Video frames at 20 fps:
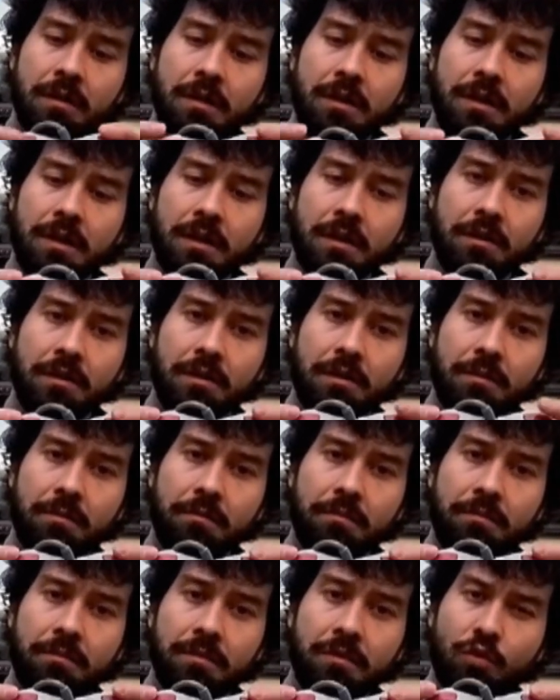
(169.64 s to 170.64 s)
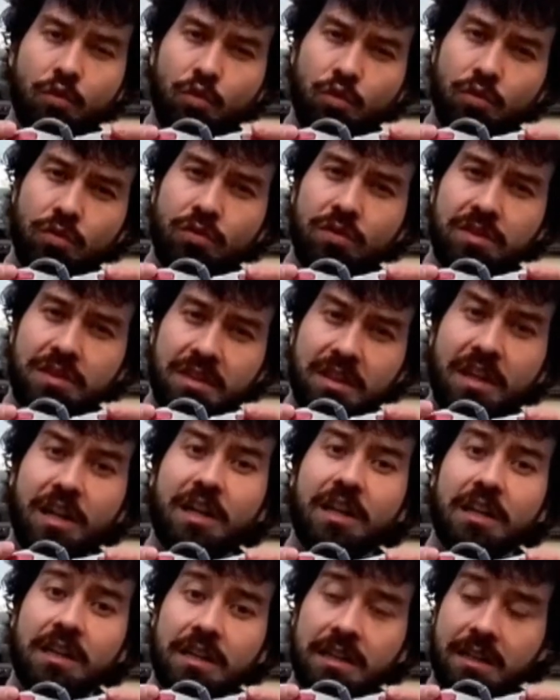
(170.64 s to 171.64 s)
And these
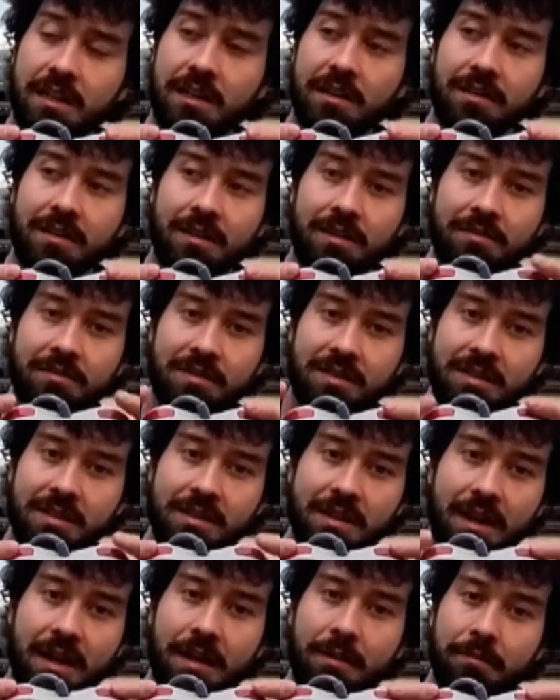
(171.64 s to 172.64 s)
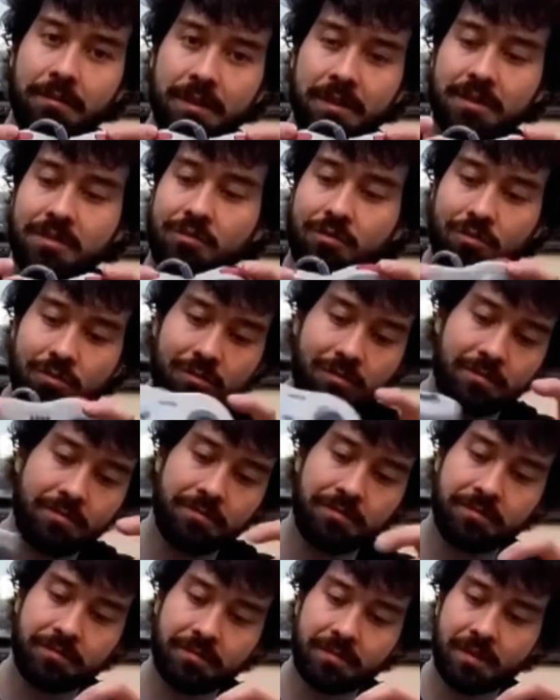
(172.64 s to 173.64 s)
click, they don't snap. That's cool.
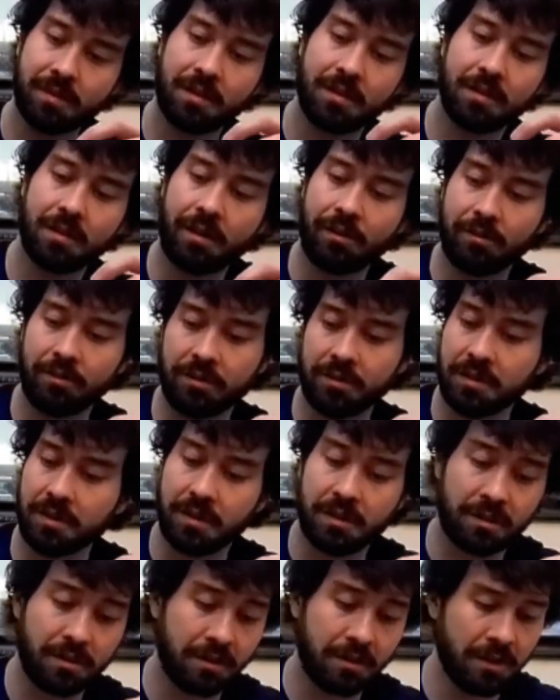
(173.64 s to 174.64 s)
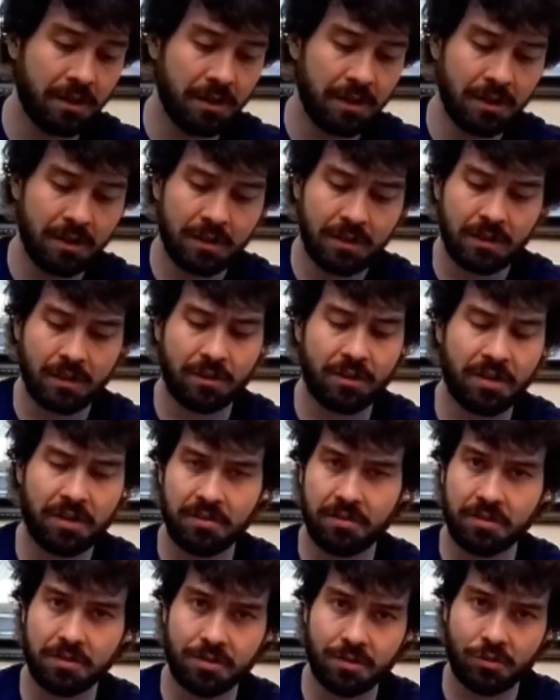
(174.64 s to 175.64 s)
I don't really care. A lot of
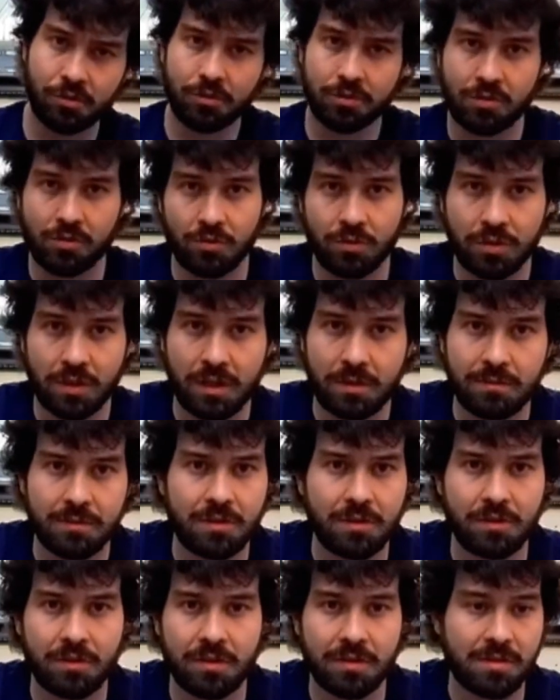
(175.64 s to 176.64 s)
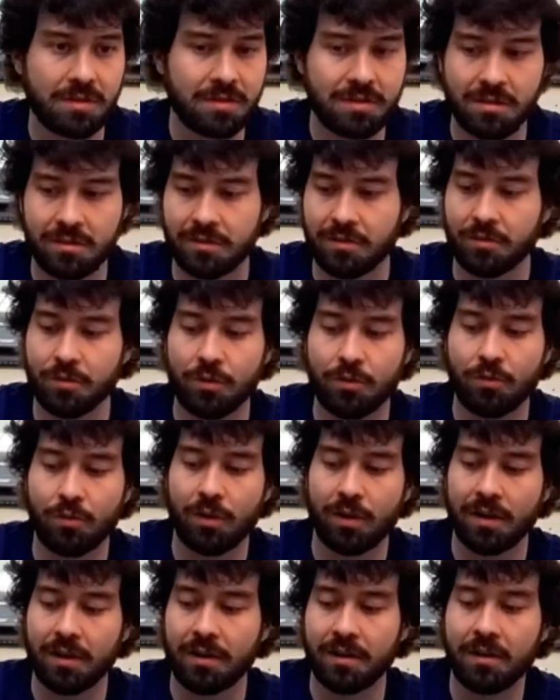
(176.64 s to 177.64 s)
those old school games don't necessarily
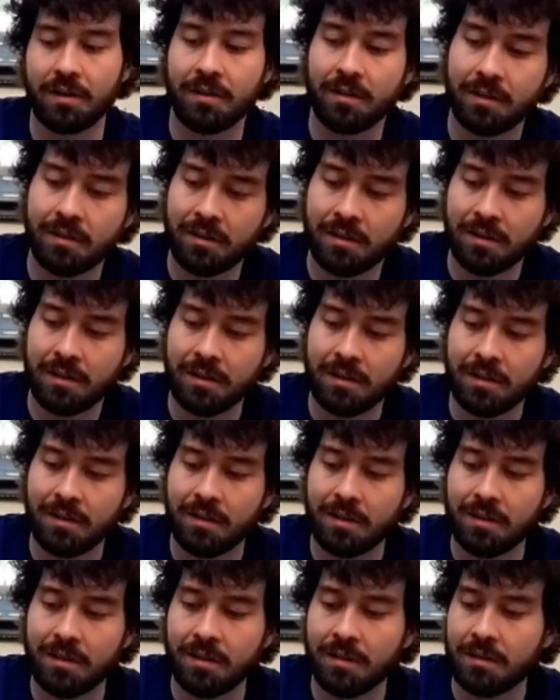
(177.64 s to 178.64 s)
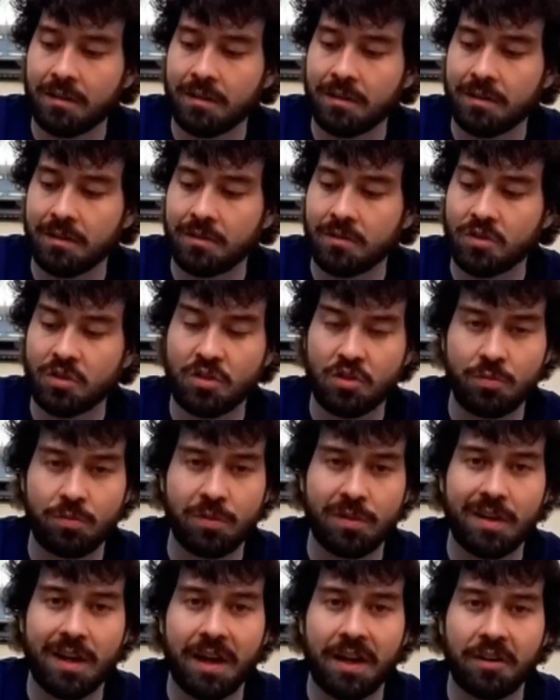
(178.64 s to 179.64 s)
require
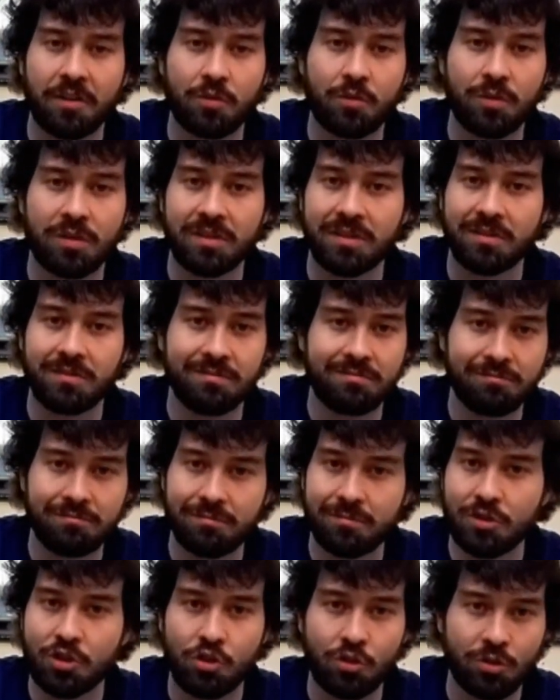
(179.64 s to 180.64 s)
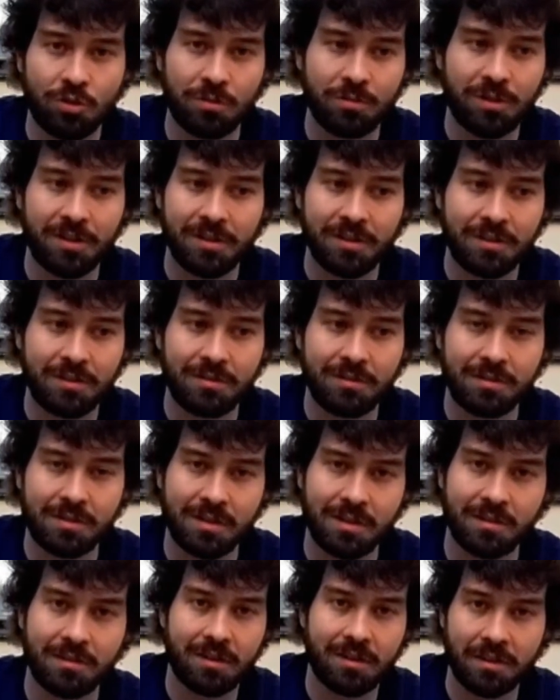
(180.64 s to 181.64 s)
super adequate shoulder button use
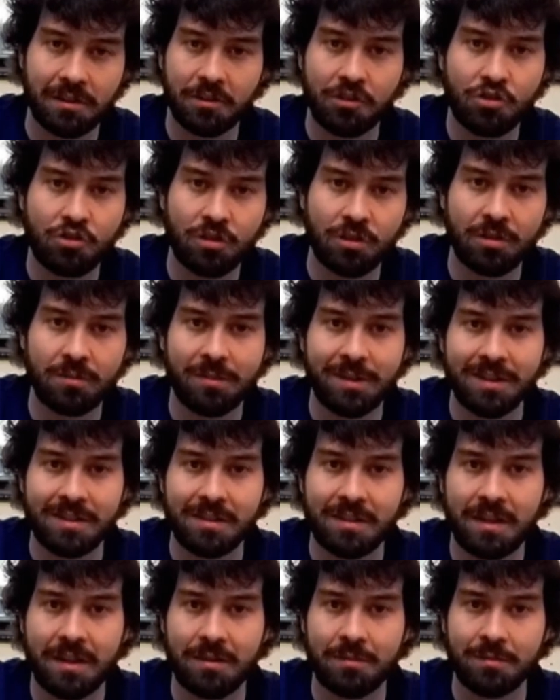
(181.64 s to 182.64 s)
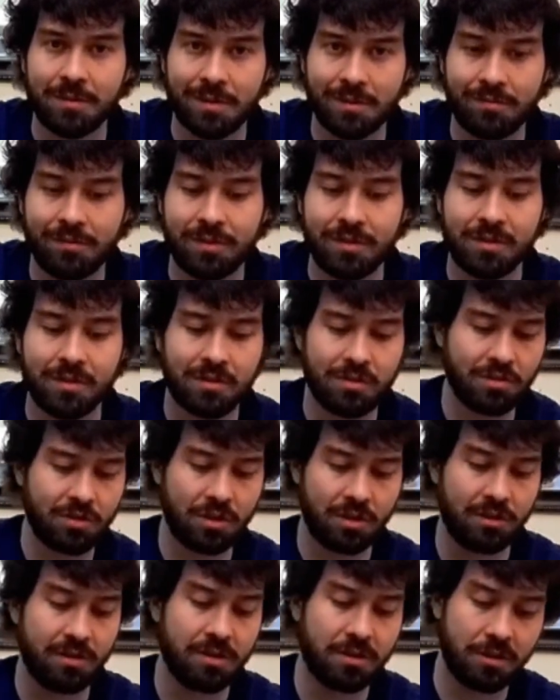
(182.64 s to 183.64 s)
like of the trigger-based games of this
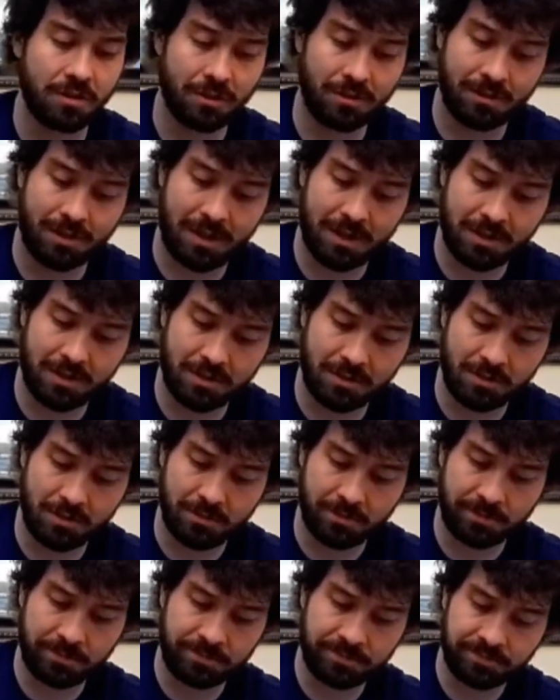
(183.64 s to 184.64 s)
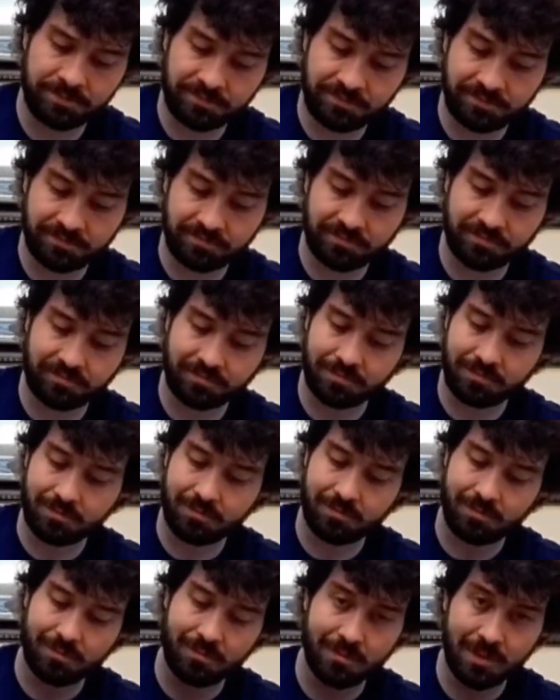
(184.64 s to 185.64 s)
generation and the last do.
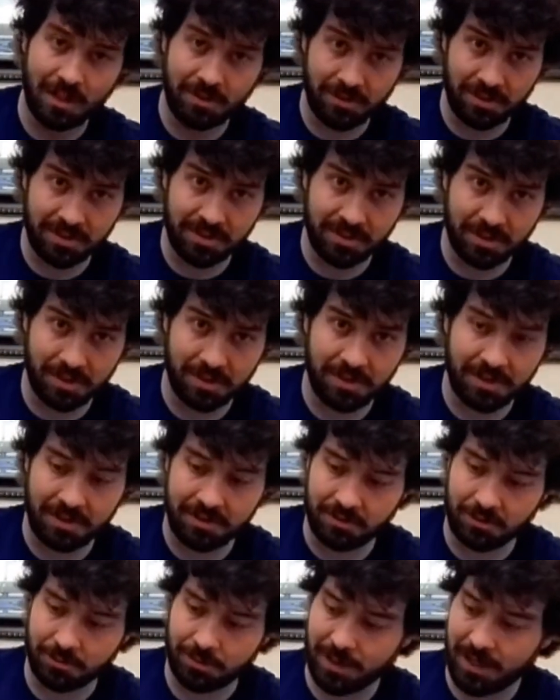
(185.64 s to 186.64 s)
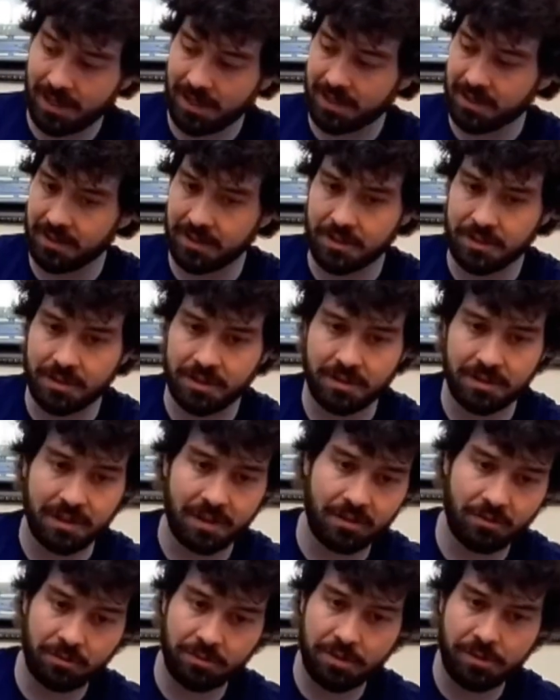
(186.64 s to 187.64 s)
This is a neat little package
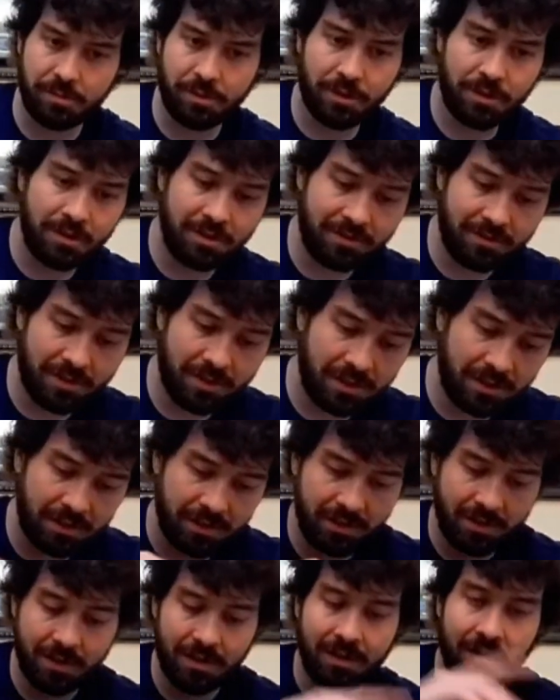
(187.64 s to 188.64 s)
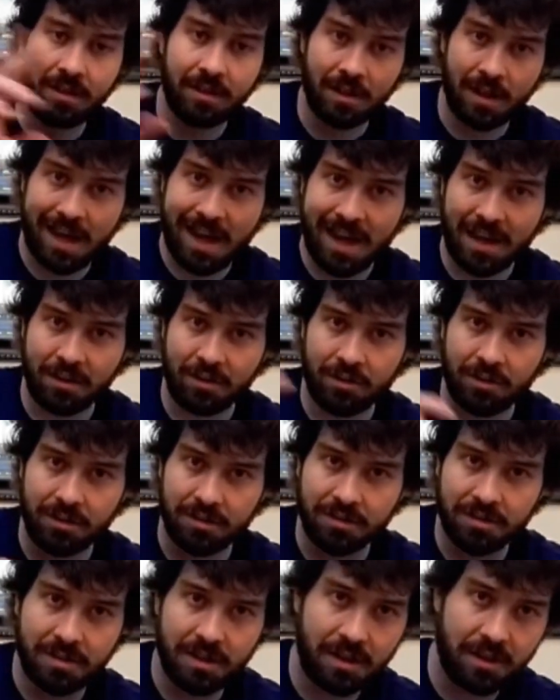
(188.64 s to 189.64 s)
that'll be part of the
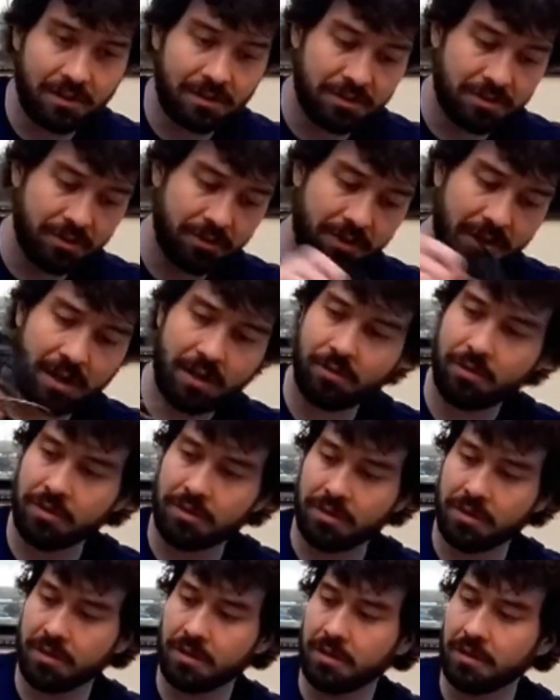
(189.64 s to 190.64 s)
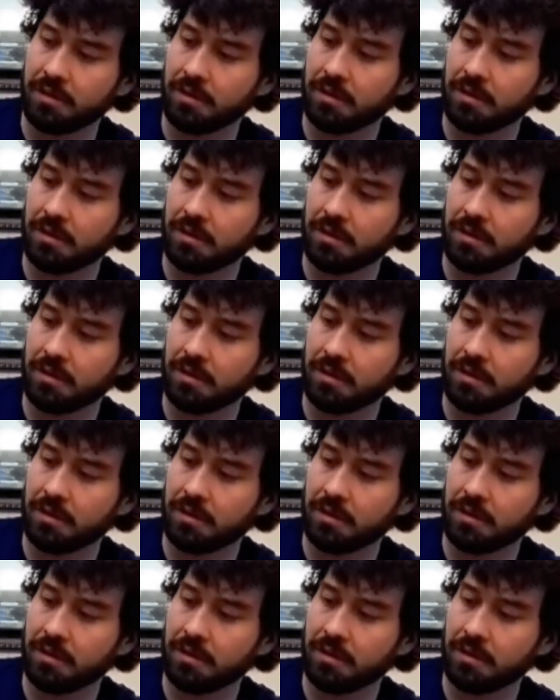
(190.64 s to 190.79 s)
add-ons that I also got with it.